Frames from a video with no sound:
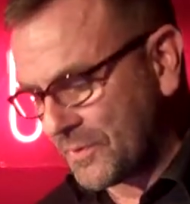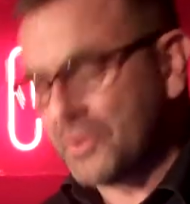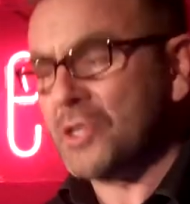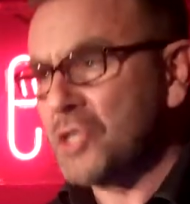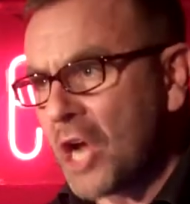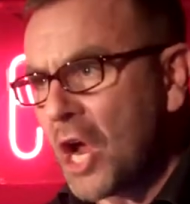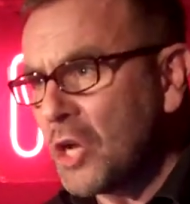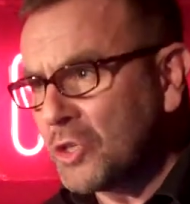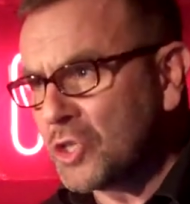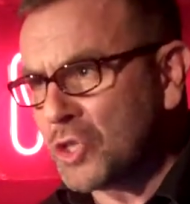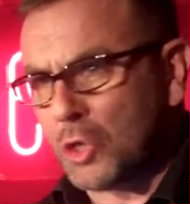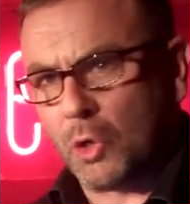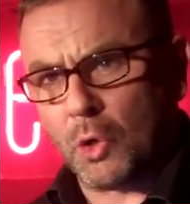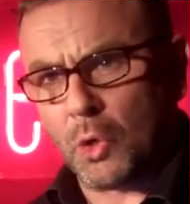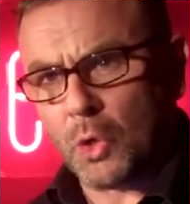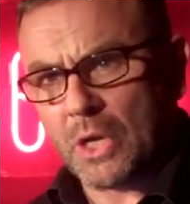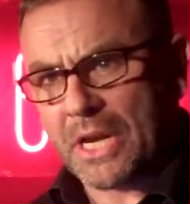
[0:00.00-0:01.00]
The dance
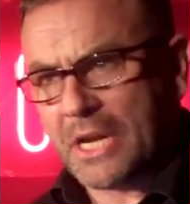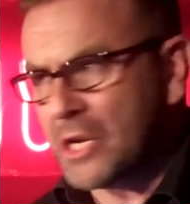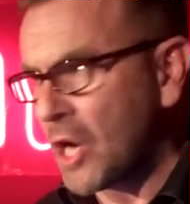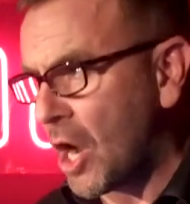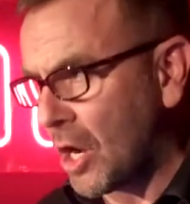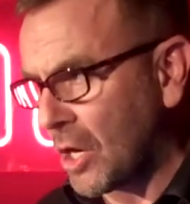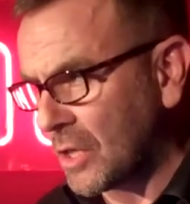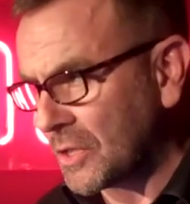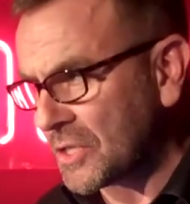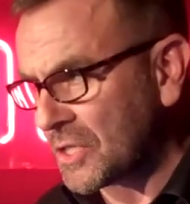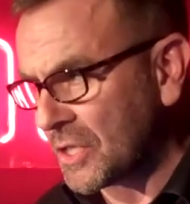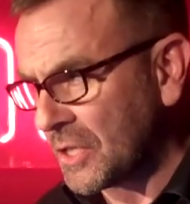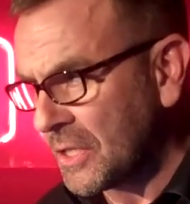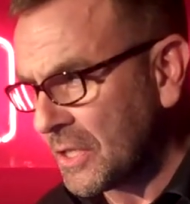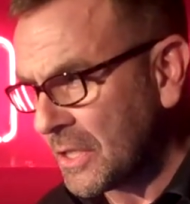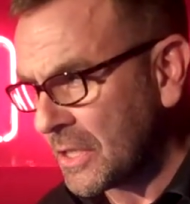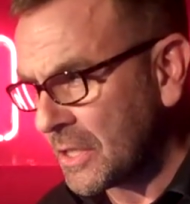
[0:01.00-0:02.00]
hall in
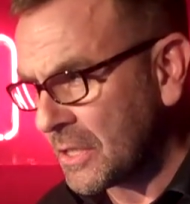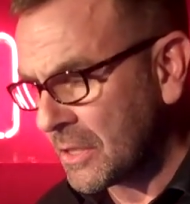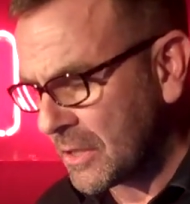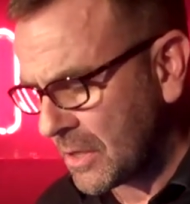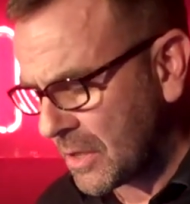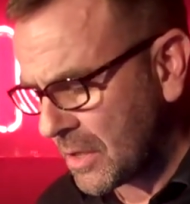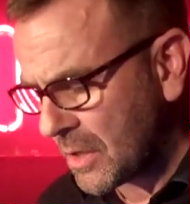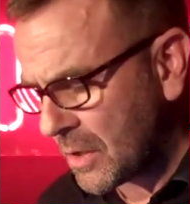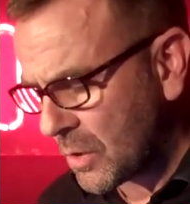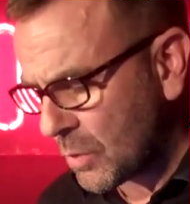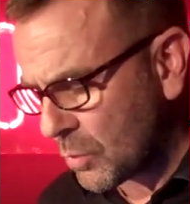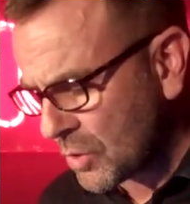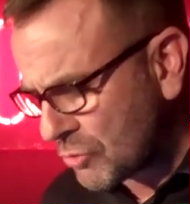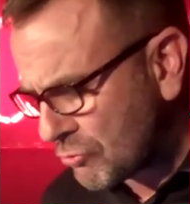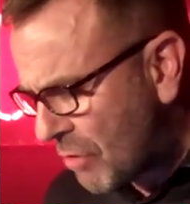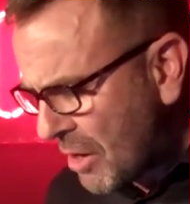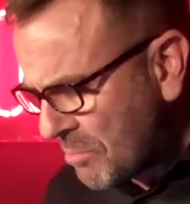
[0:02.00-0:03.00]
Harlesden
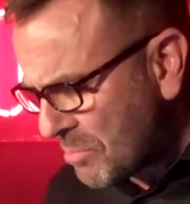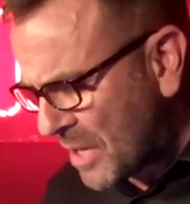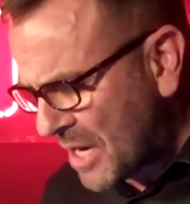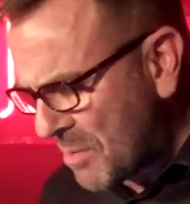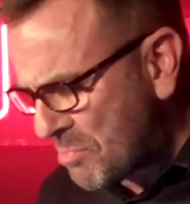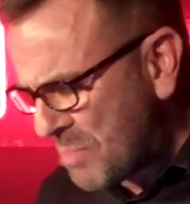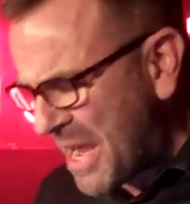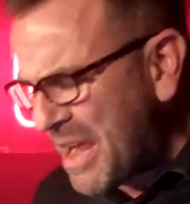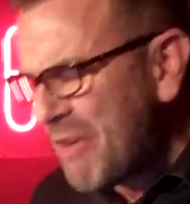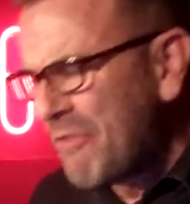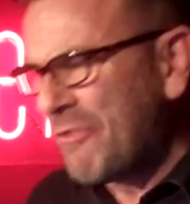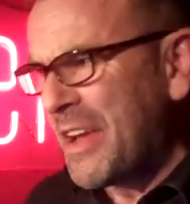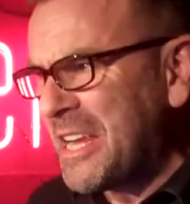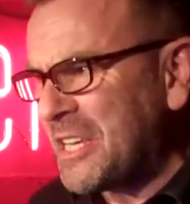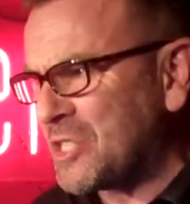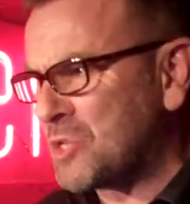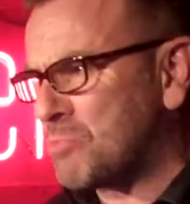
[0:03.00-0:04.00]
was run by a
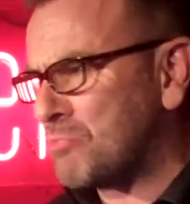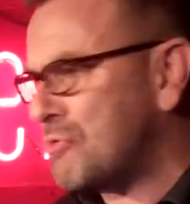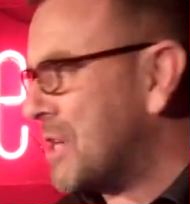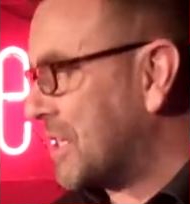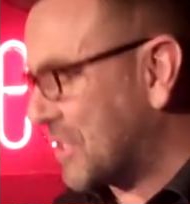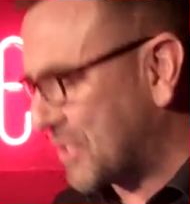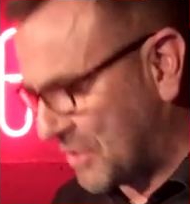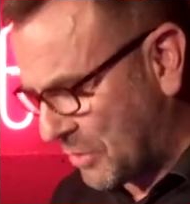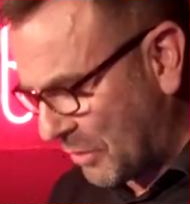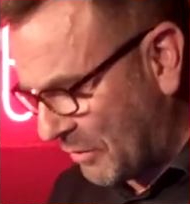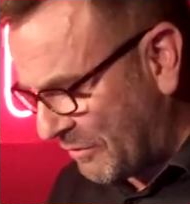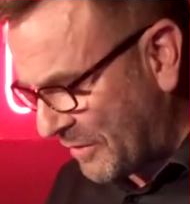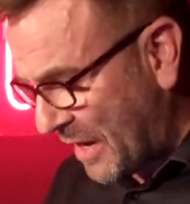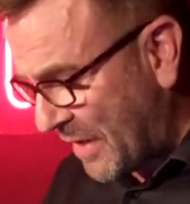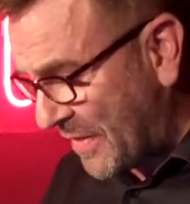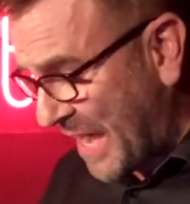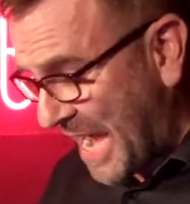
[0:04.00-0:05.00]
pea-faced priest called
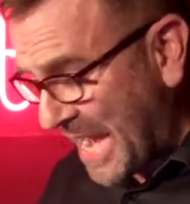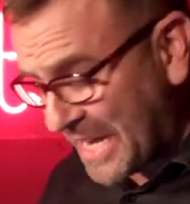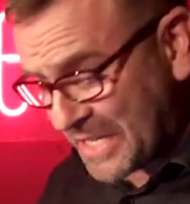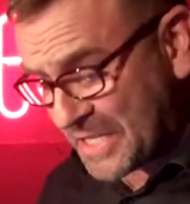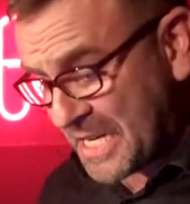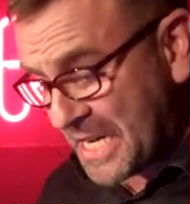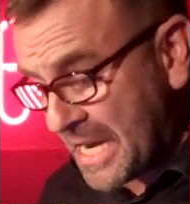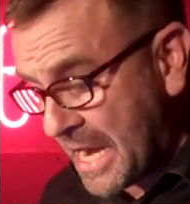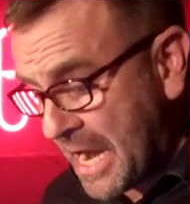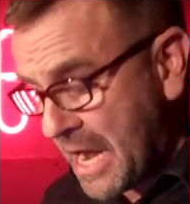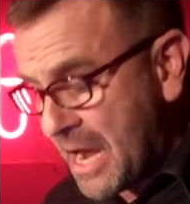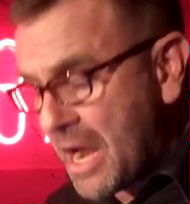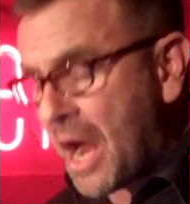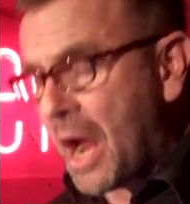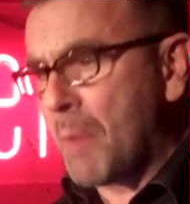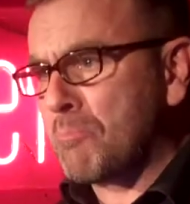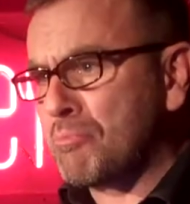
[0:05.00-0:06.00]
Father Hegarty,
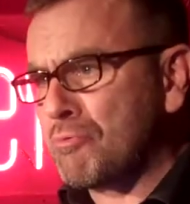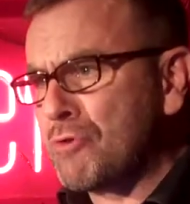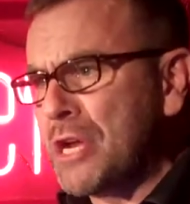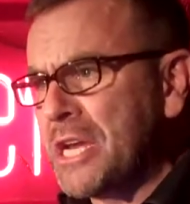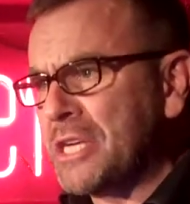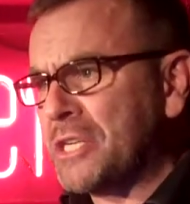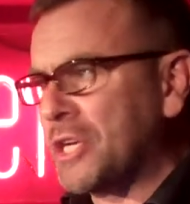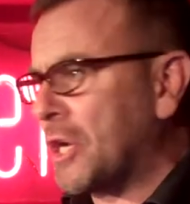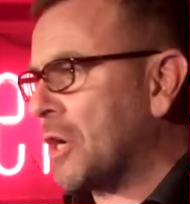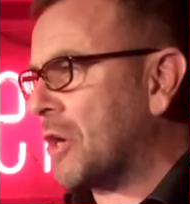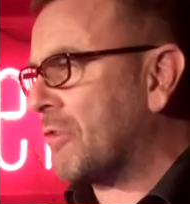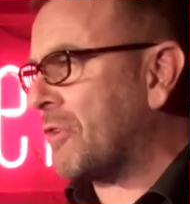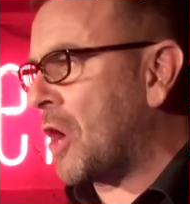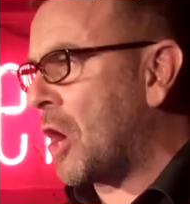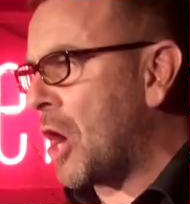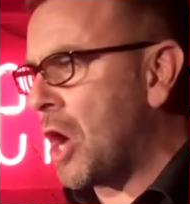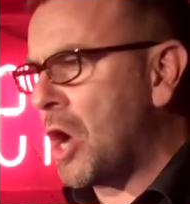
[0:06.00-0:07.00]
a breeder
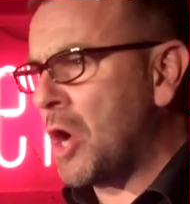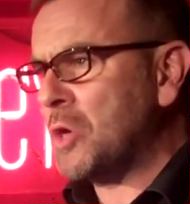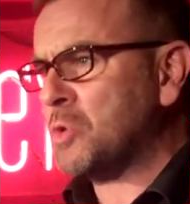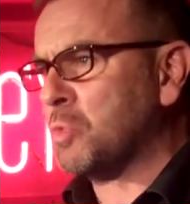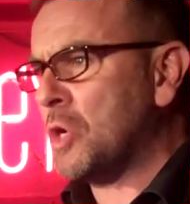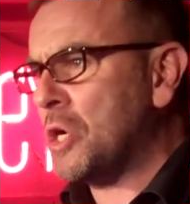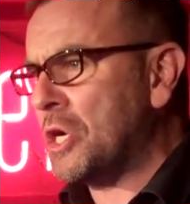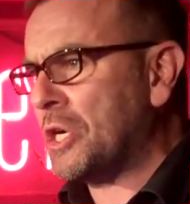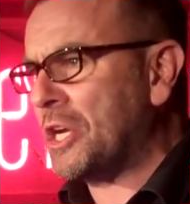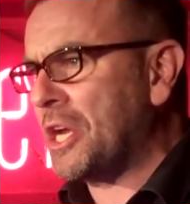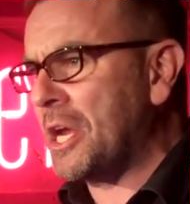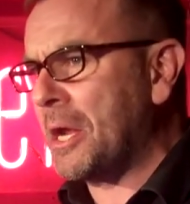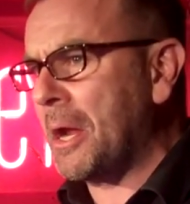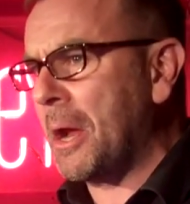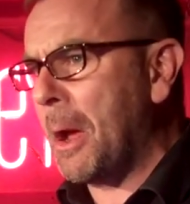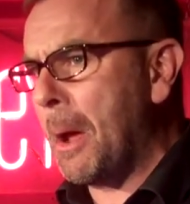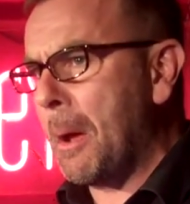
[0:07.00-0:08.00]
of
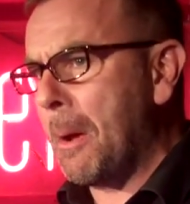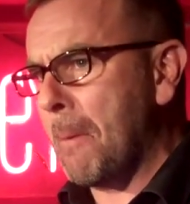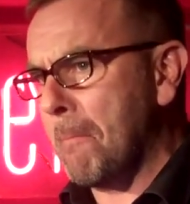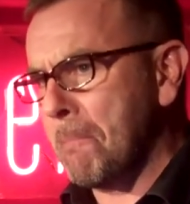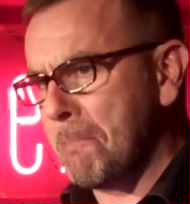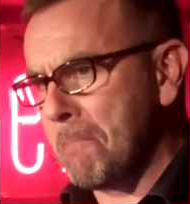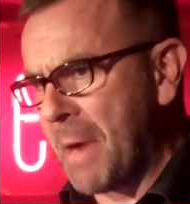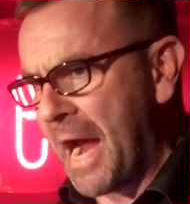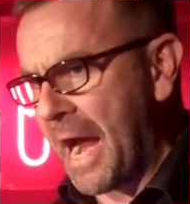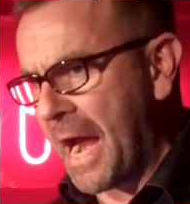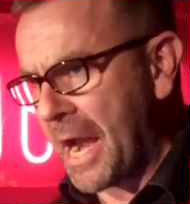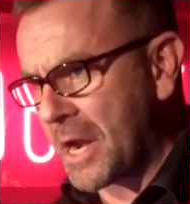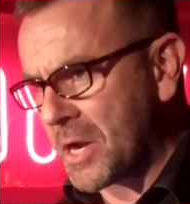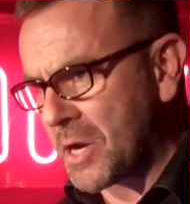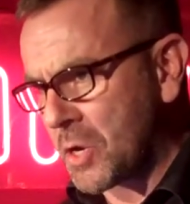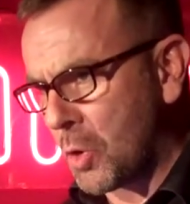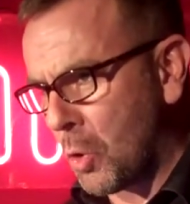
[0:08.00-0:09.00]
hard-working
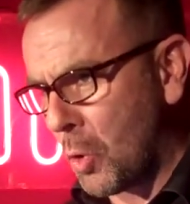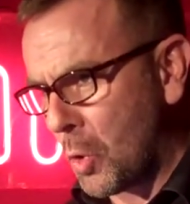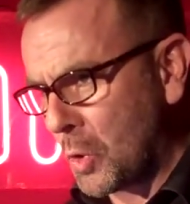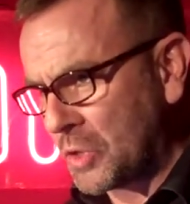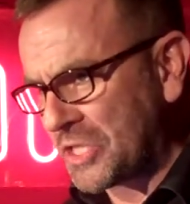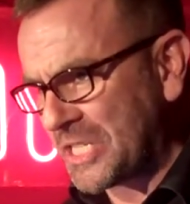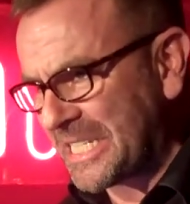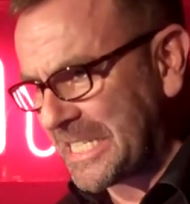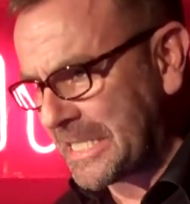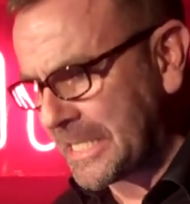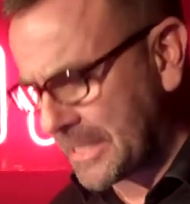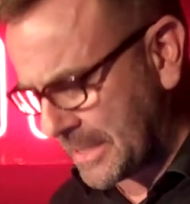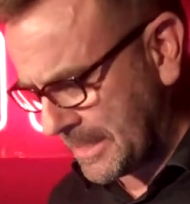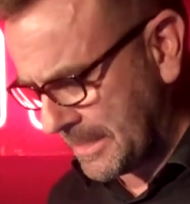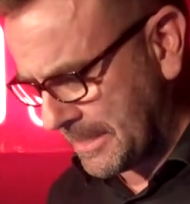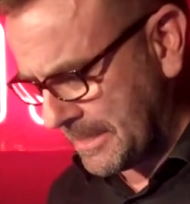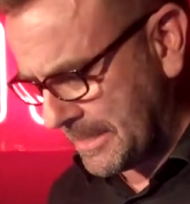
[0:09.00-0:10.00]

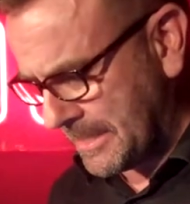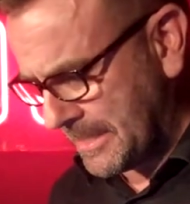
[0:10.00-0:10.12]
man-horses.